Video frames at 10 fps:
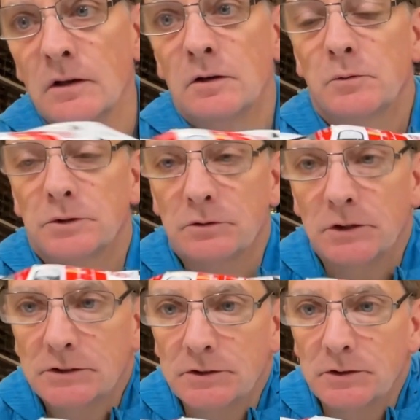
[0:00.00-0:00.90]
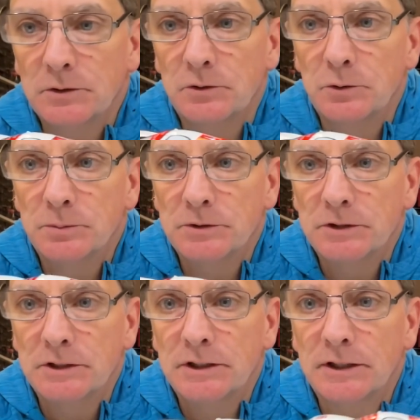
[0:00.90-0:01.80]
with the rest of their Group
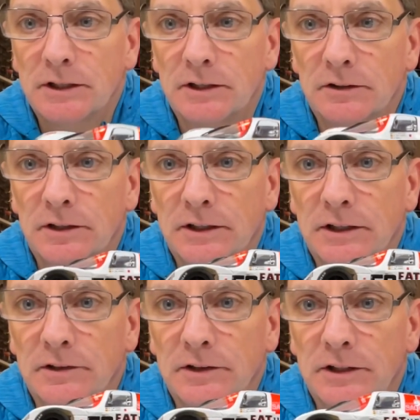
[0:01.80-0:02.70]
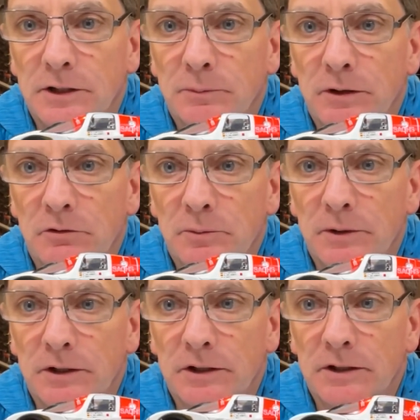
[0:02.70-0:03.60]
C. I kind of like how they keep
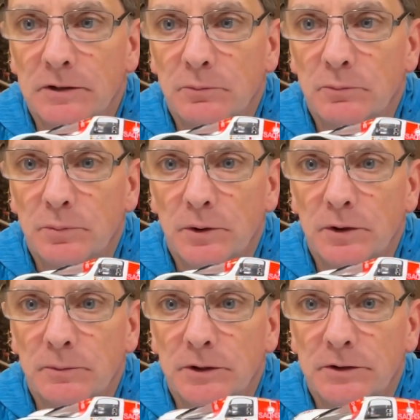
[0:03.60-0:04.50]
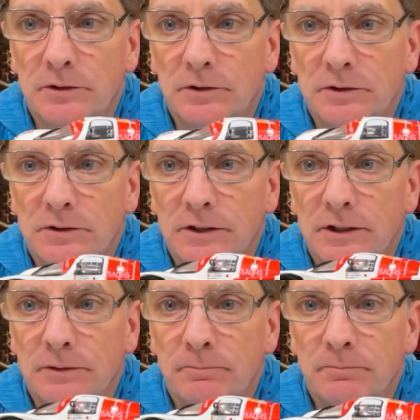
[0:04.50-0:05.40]
everybody pretty much the
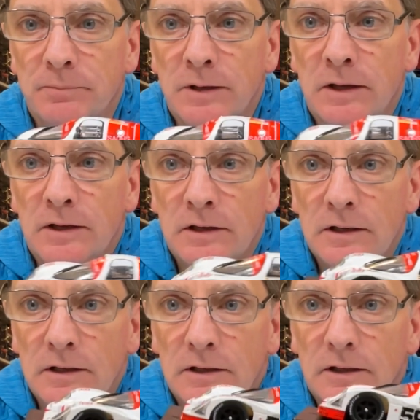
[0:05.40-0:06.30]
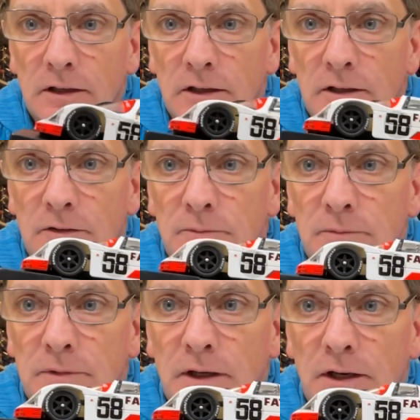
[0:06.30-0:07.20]
same.
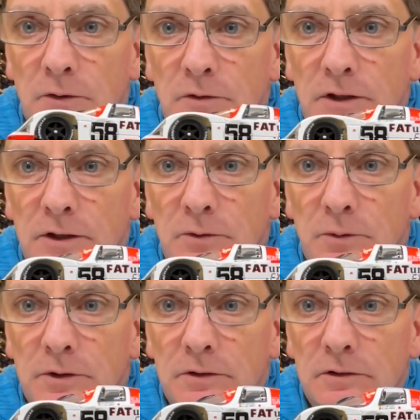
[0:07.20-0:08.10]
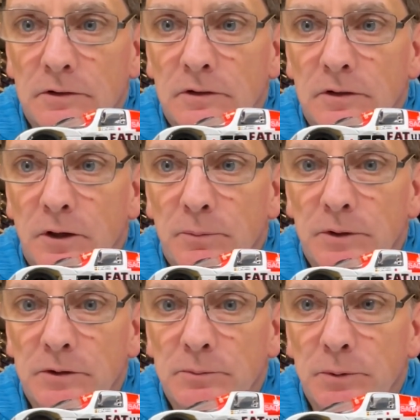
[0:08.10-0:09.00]
I don't like when
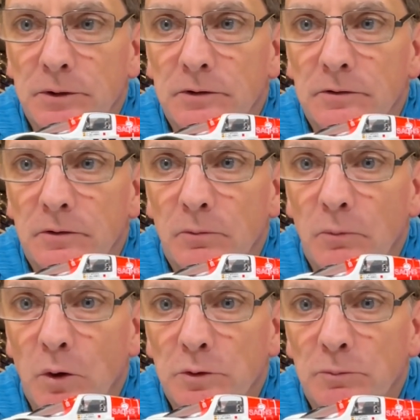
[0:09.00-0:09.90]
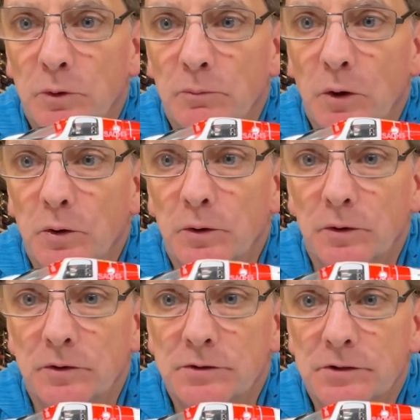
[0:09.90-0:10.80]
companies put multiple
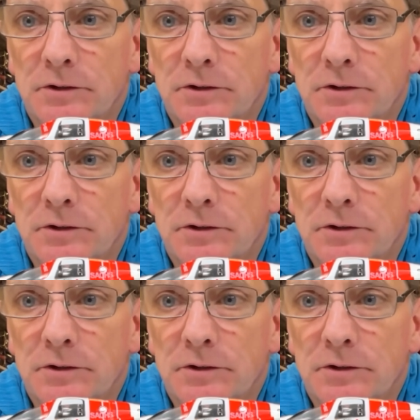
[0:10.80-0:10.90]
motors